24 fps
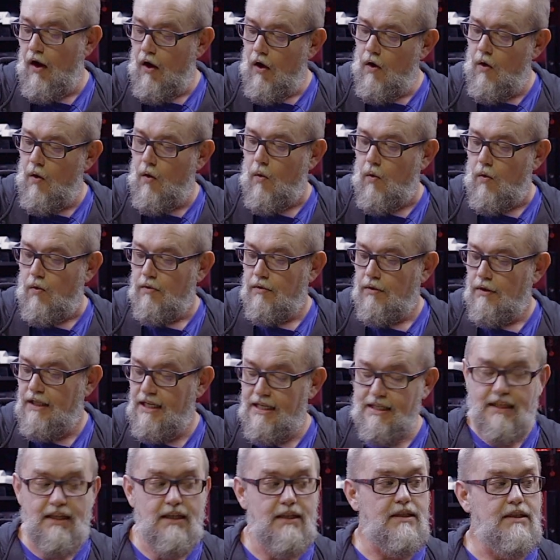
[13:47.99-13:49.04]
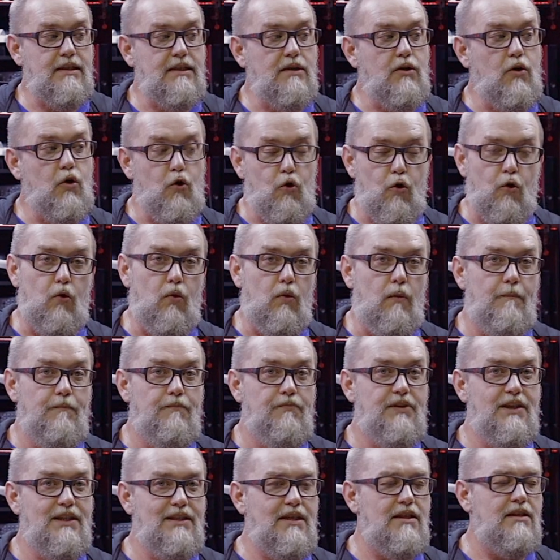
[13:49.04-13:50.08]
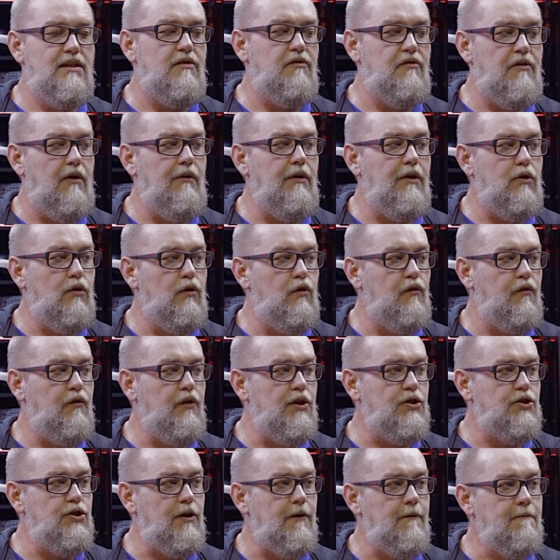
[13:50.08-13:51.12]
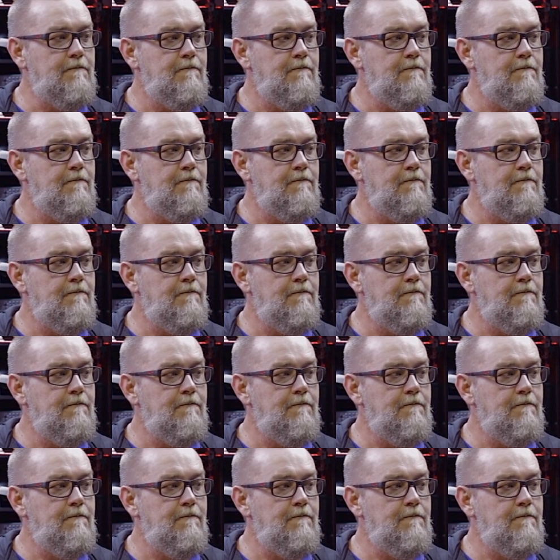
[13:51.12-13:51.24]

Oh, this is cool. This is a very cool feature.